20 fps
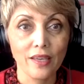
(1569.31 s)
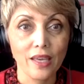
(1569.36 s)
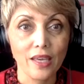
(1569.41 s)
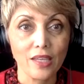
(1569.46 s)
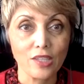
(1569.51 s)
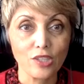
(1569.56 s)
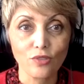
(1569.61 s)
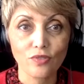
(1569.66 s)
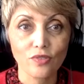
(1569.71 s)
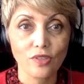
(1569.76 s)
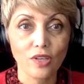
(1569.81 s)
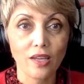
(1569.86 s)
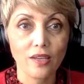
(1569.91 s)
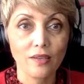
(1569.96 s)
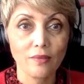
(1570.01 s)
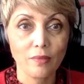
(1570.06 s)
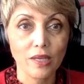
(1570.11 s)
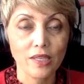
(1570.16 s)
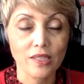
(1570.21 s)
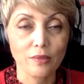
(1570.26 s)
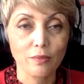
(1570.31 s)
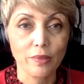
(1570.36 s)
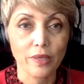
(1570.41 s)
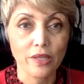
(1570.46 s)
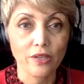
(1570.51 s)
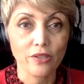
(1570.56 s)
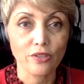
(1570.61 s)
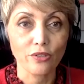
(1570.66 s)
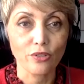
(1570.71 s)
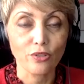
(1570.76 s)
And you've got my
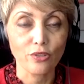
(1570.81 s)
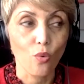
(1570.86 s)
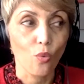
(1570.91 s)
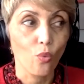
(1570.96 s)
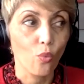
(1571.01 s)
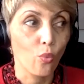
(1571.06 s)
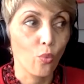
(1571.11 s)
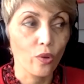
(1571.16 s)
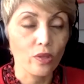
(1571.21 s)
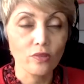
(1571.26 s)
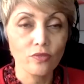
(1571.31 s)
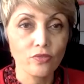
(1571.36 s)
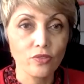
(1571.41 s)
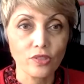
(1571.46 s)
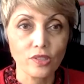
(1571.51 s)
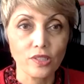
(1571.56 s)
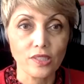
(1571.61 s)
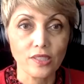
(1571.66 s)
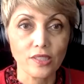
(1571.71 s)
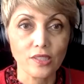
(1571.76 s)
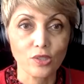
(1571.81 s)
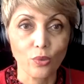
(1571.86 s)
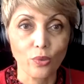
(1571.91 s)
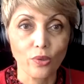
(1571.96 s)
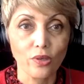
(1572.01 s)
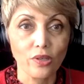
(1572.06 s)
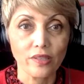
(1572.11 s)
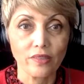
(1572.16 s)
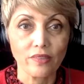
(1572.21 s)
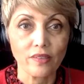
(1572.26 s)
competitor willfully
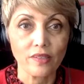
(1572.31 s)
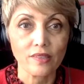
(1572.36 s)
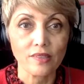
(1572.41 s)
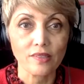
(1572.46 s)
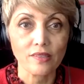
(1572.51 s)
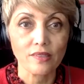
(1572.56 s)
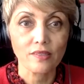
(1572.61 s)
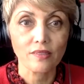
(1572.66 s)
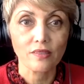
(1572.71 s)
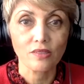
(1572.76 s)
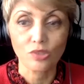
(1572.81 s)
ignoring this.